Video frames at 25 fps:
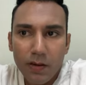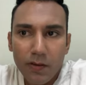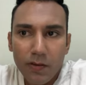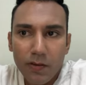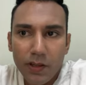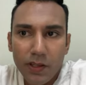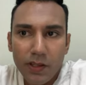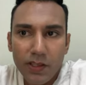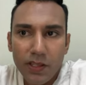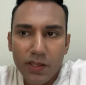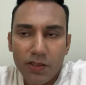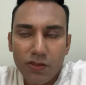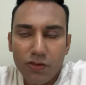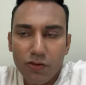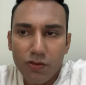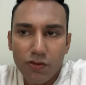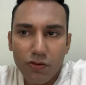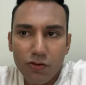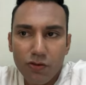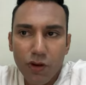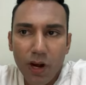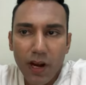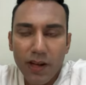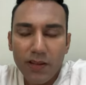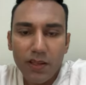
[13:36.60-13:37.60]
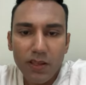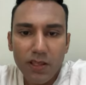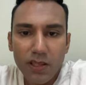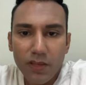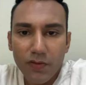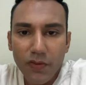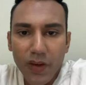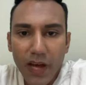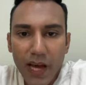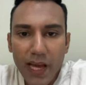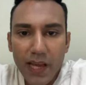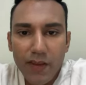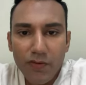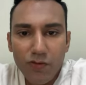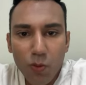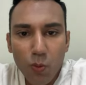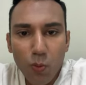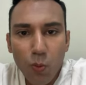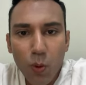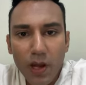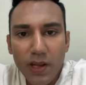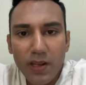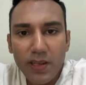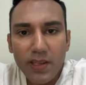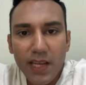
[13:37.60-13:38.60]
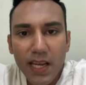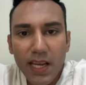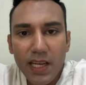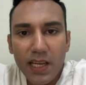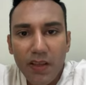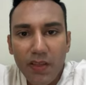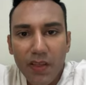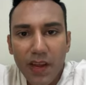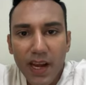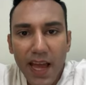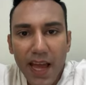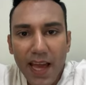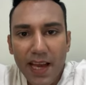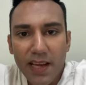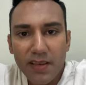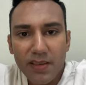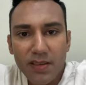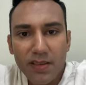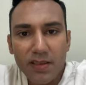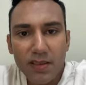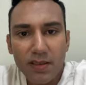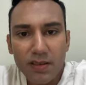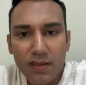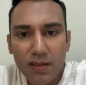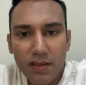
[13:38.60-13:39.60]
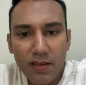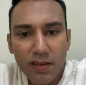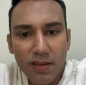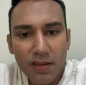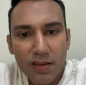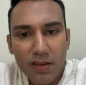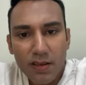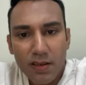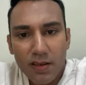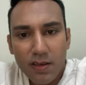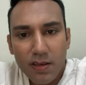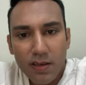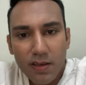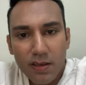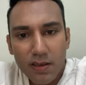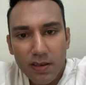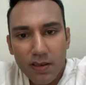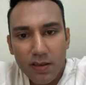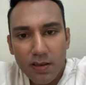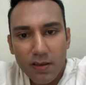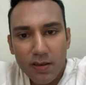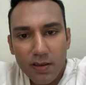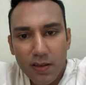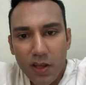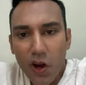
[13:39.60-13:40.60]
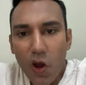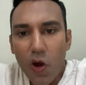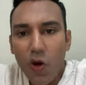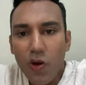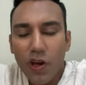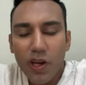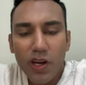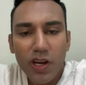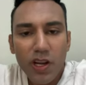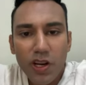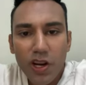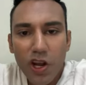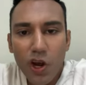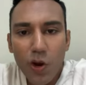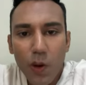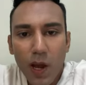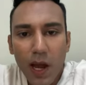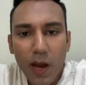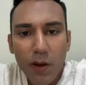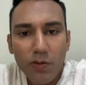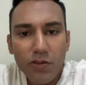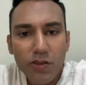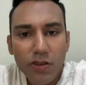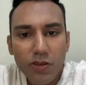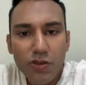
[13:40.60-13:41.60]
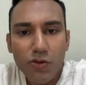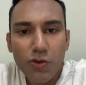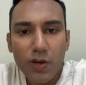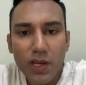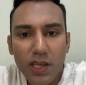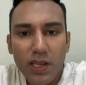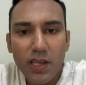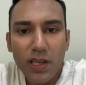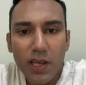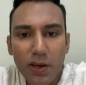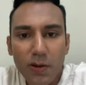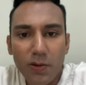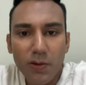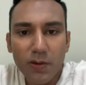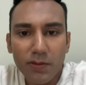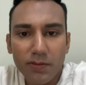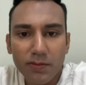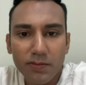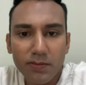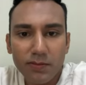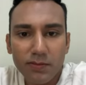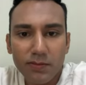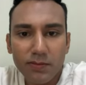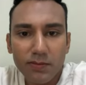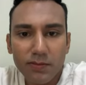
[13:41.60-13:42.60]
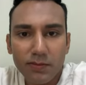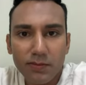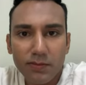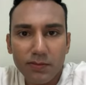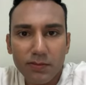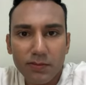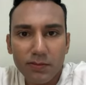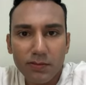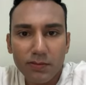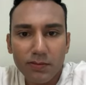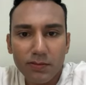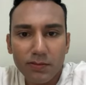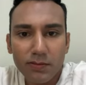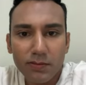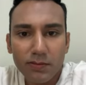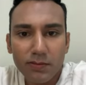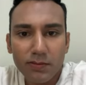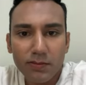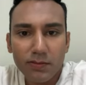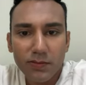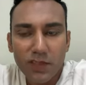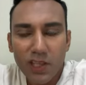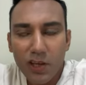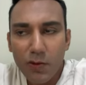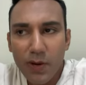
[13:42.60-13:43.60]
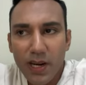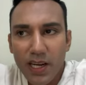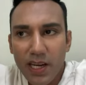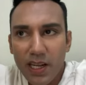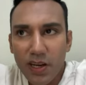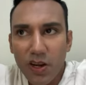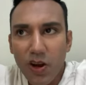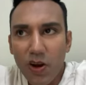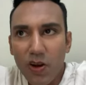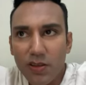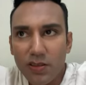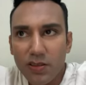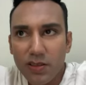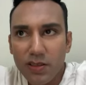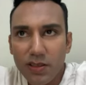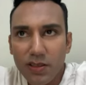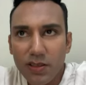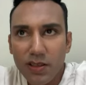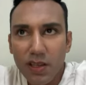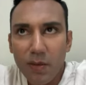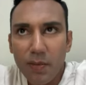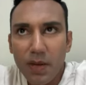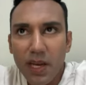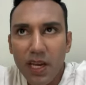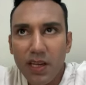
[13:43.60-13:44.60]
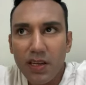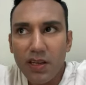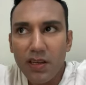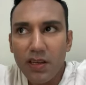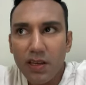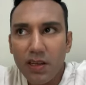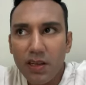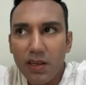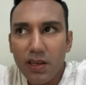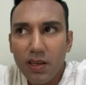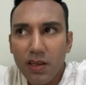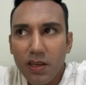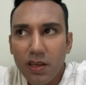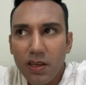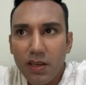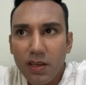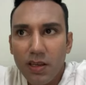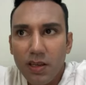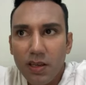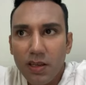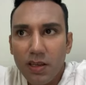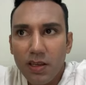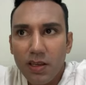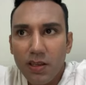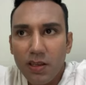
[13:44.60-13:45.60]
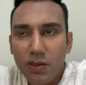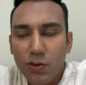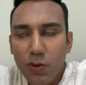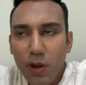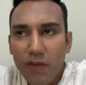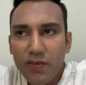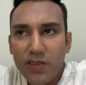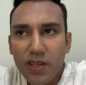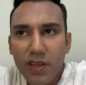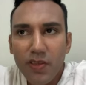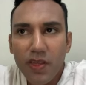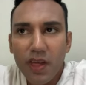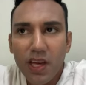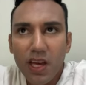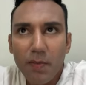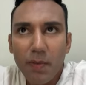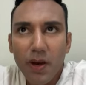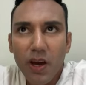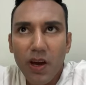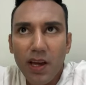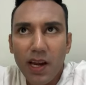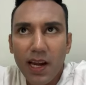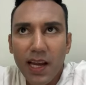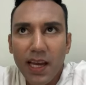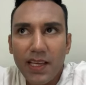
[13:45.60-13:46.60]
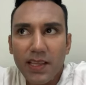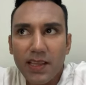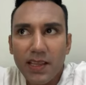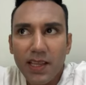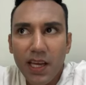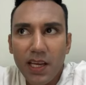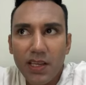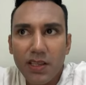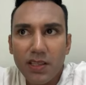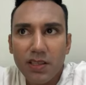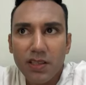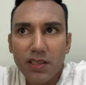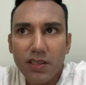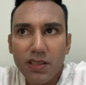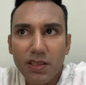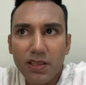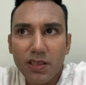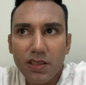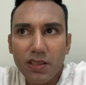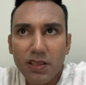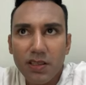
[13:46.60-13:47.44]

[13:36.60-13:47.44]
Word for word: They're just trying to survive from one day to the next. They're not going to know how to treat you. They're really not. I mean, you have to think about it like this.